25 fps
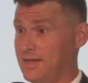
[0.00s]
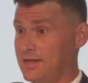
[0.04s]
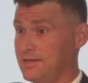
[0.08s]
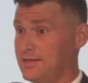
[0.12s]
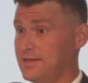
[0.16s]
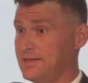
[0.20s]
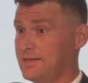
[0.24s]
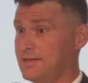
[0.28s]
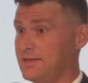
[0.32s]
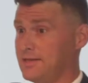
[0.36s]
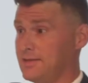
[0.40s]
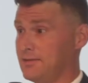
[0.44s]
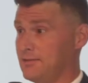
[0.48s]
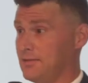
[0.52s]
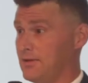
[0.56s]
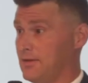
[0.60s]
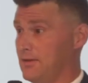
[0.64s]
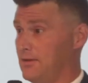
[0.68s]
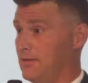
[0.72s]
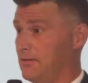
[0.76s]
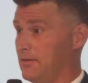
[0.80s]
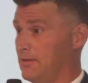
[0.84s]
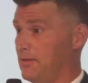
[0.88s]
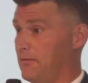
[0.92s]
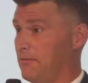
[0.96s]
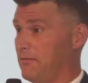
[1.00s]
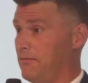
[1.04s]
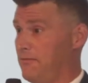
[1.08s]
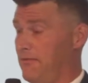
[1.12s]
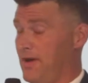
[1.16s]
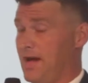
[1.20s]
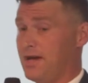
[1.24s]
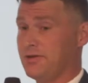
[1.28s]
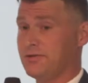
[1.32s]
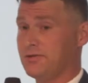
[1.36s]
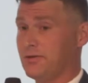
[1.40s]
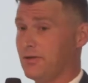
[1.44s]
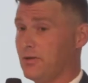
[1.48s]
this is
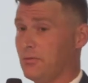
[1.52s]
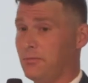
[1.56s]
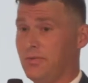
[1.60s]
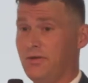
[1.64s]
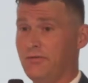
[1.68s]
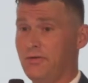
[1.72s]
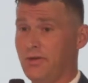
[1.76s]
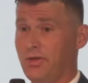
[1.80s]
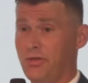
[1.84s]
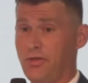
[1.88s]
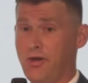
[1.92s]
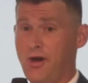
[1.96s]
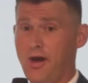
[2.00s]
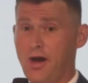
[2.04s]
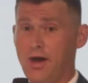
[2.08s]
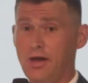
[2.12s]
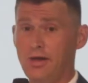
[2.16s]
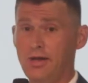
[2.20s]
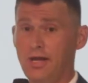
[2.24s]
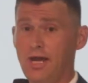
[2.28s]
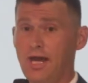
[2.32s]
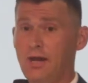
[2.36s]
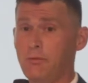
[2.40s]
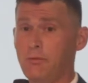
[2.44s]
faster than we even thought.